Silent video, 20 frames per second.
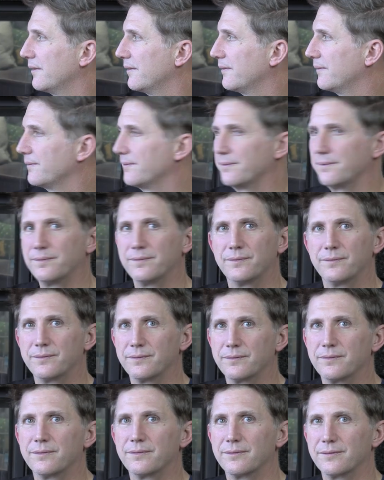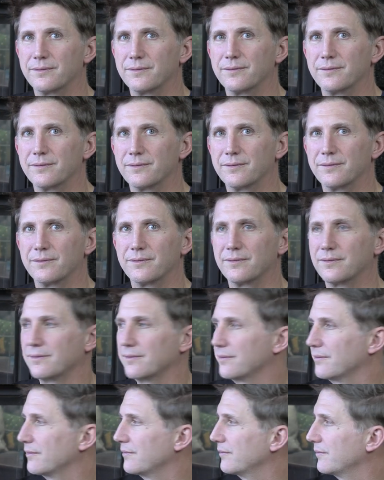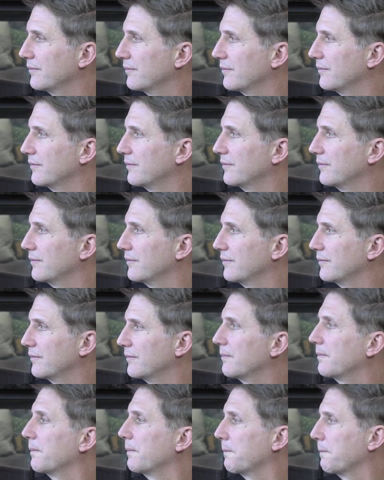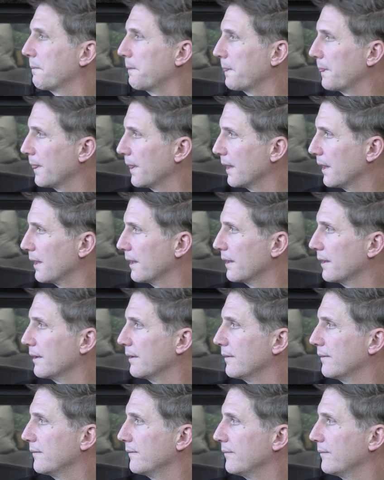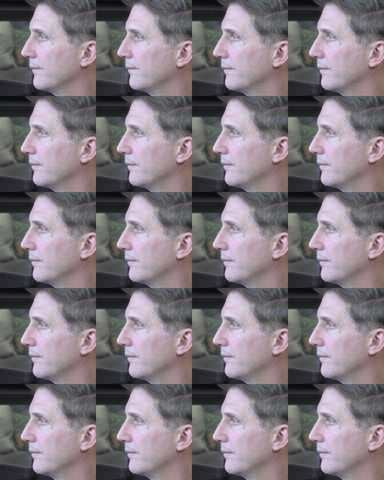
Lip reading: (silent)